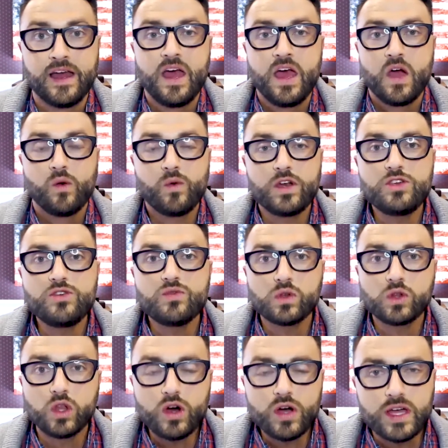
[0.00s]
when you
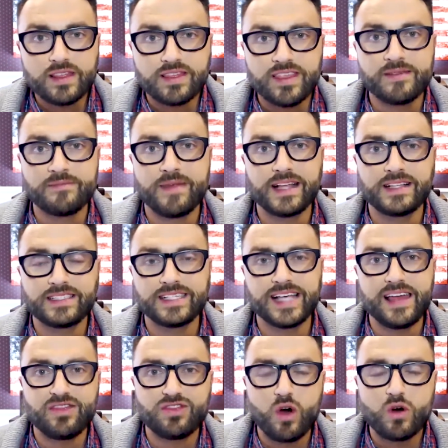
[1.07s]
look at them and say,
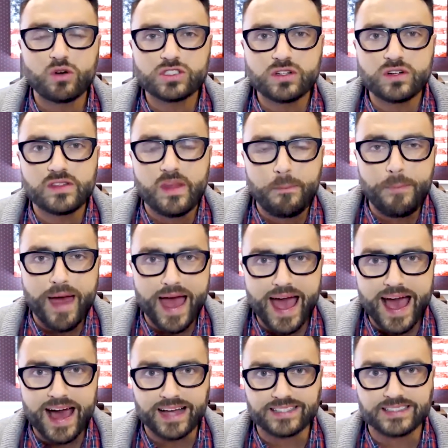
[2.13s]
those are in the
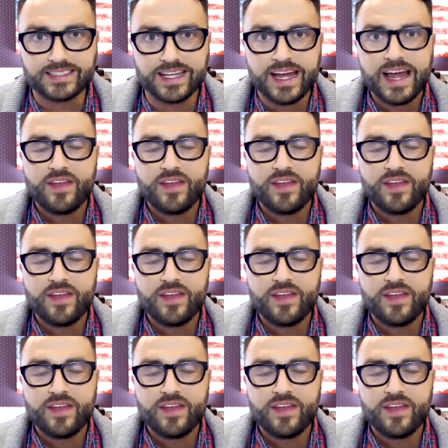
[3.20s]
past,